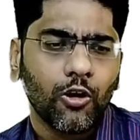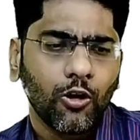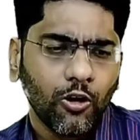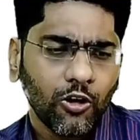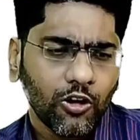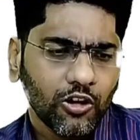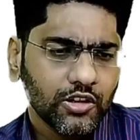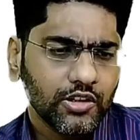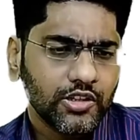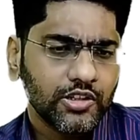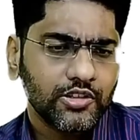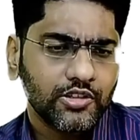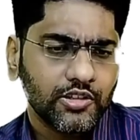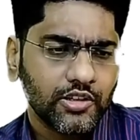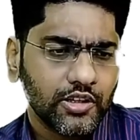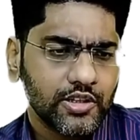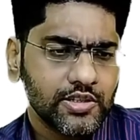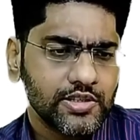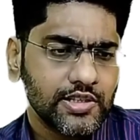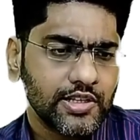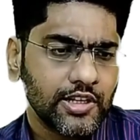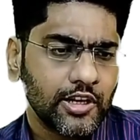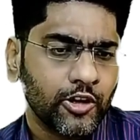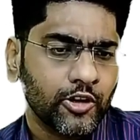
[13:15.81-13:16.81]
All the
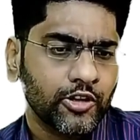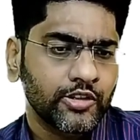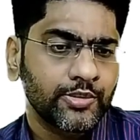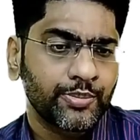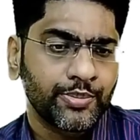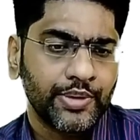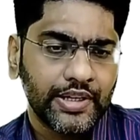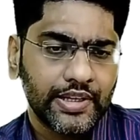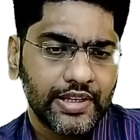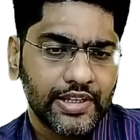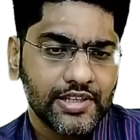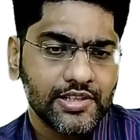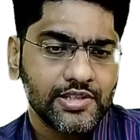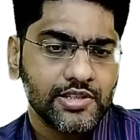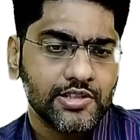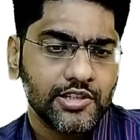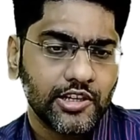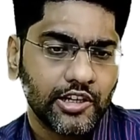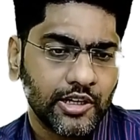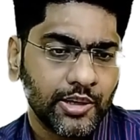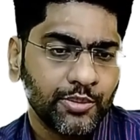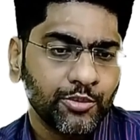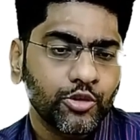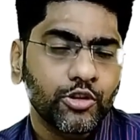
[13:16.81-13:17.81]
drugs or the medications
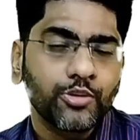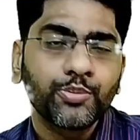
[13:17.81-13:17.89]
that I'm